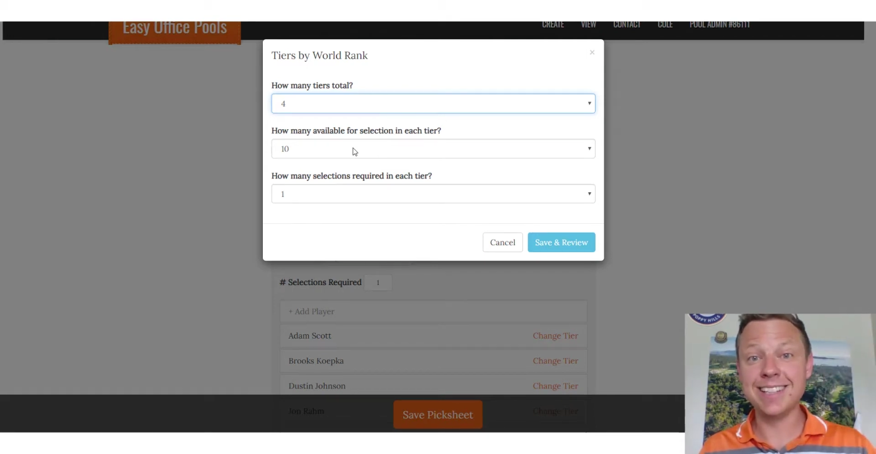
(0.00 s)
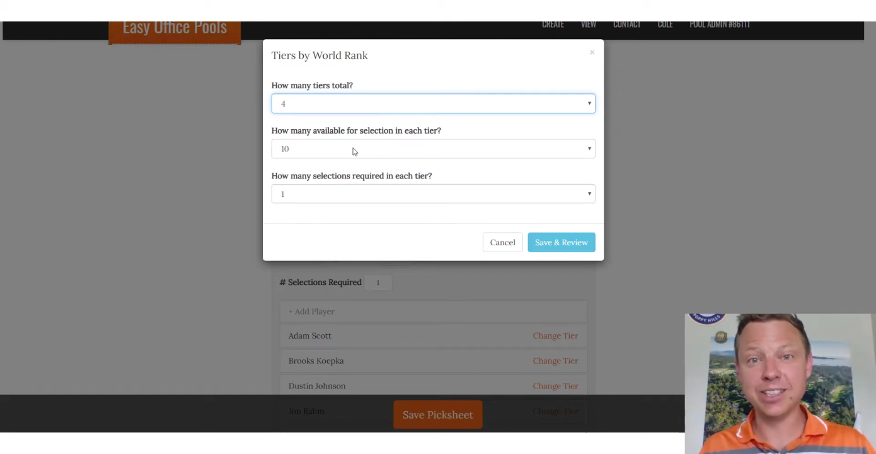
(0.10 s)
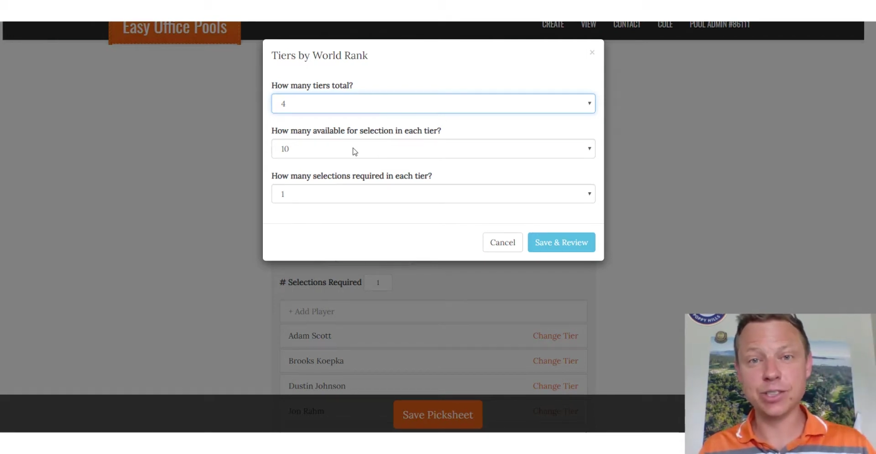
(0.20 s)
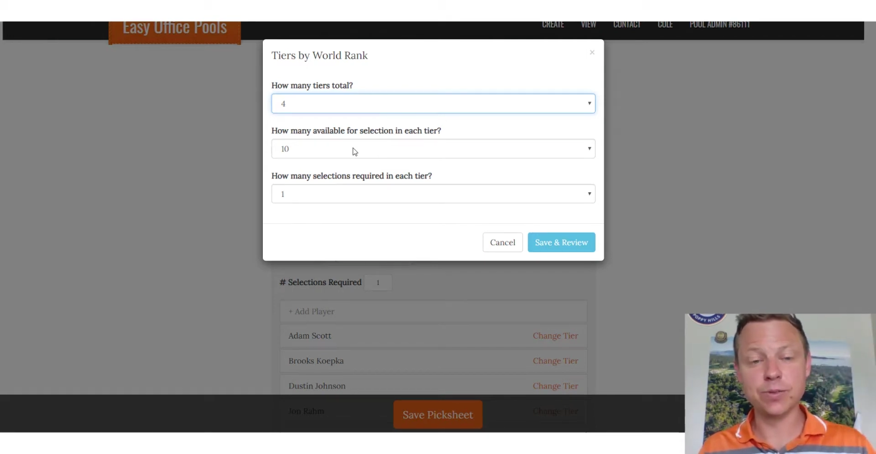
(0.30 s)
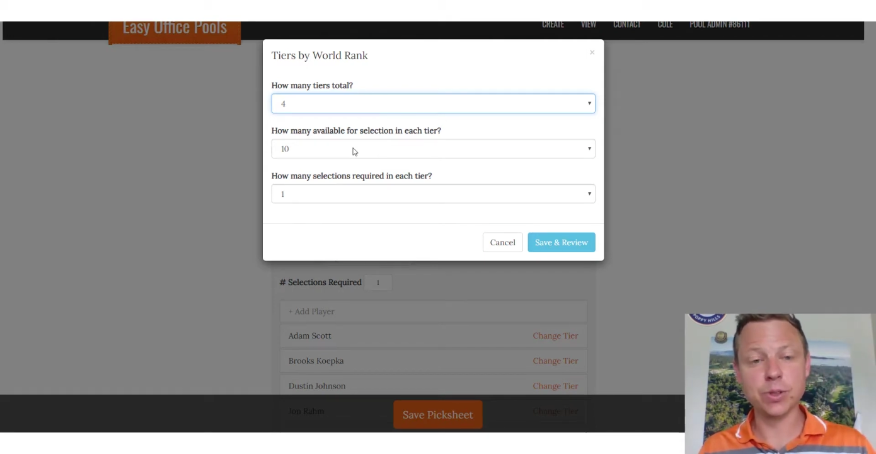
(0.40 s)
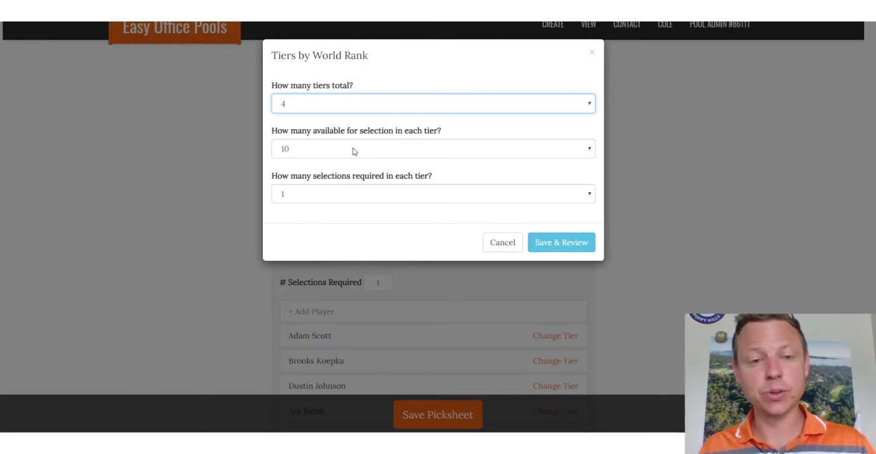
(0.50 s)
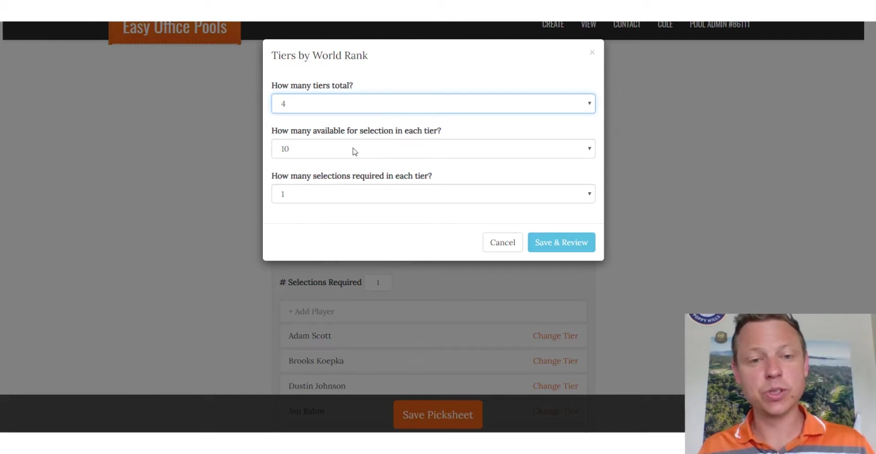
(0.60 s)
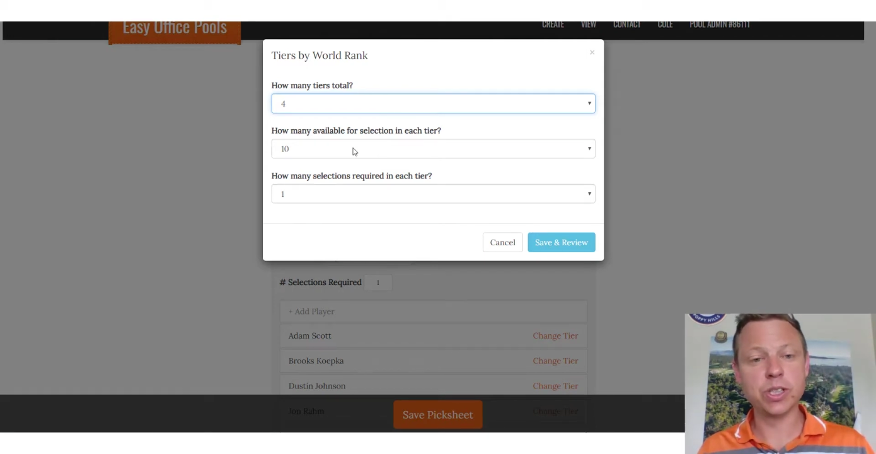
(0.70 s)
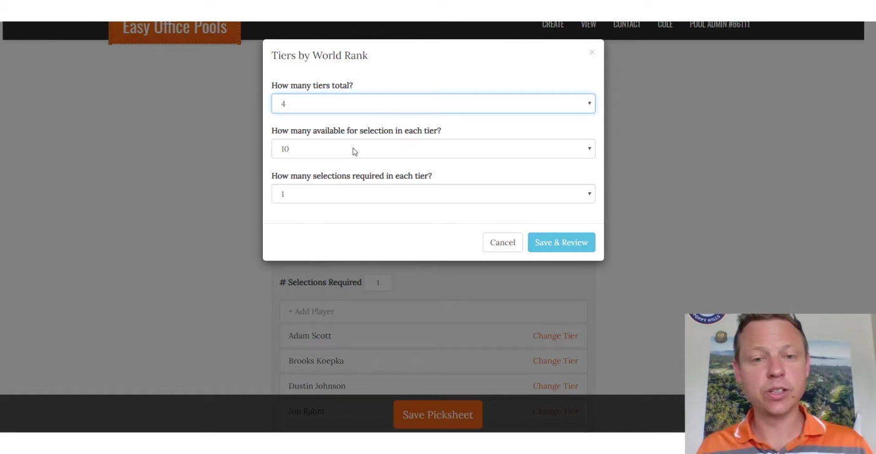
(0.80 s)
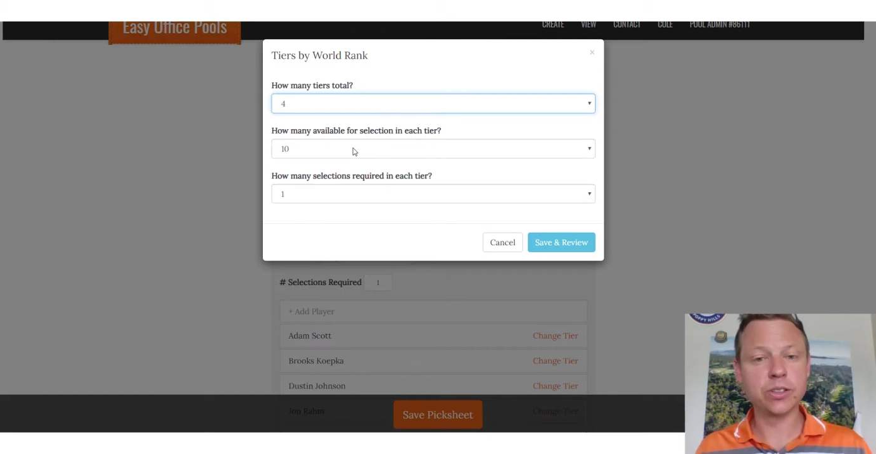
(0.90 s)
each of those
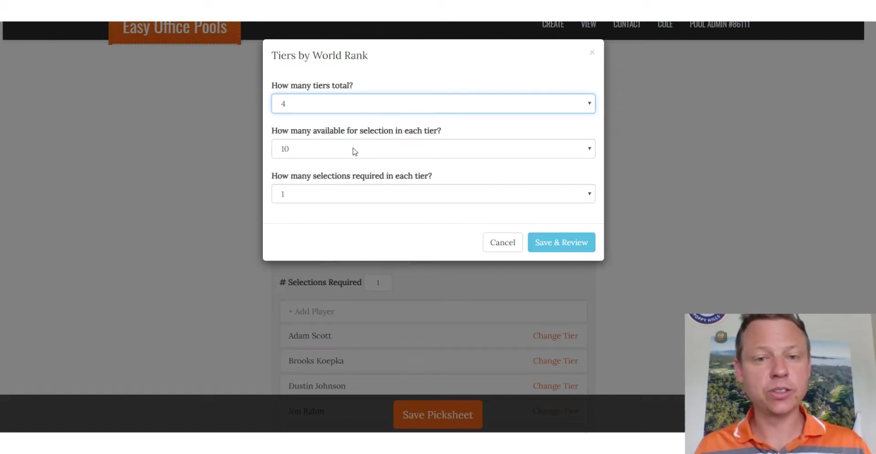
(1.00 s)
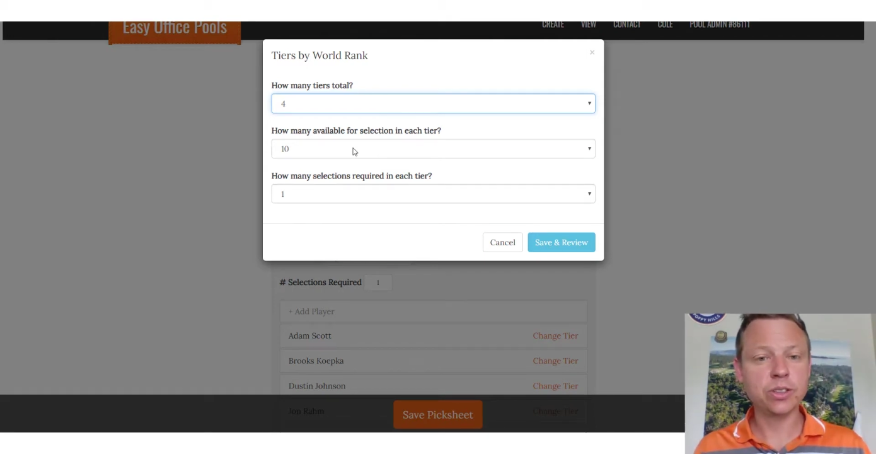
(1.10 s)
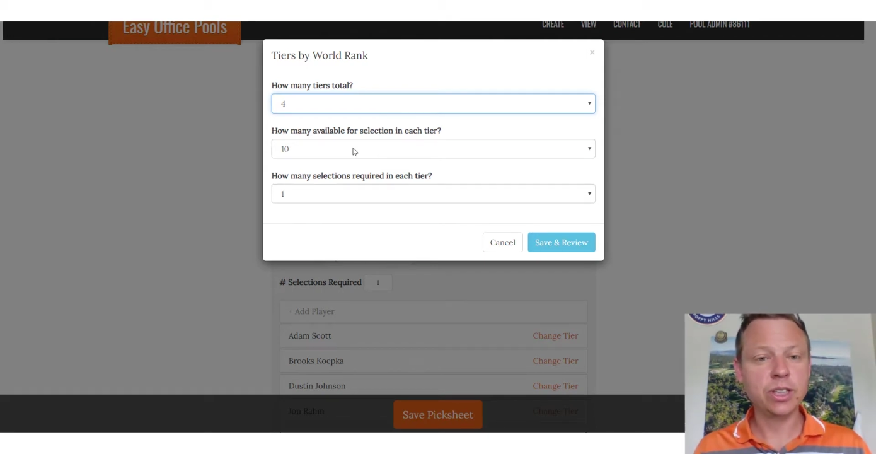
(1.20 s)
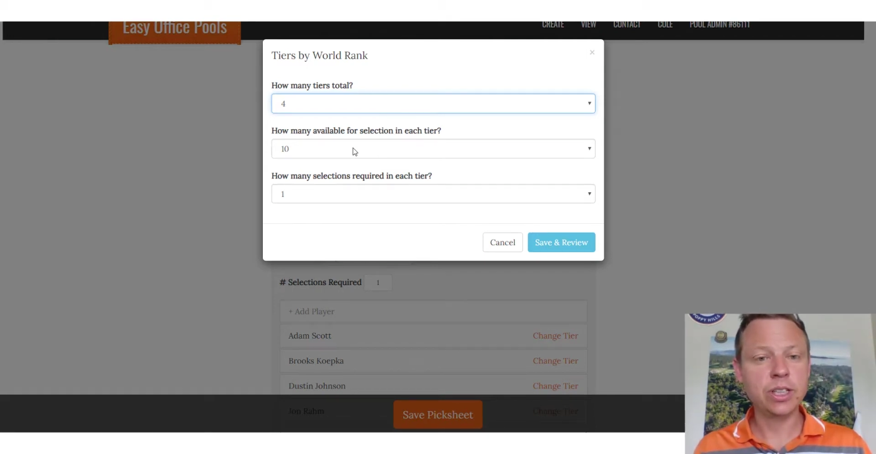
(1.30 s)
tiers?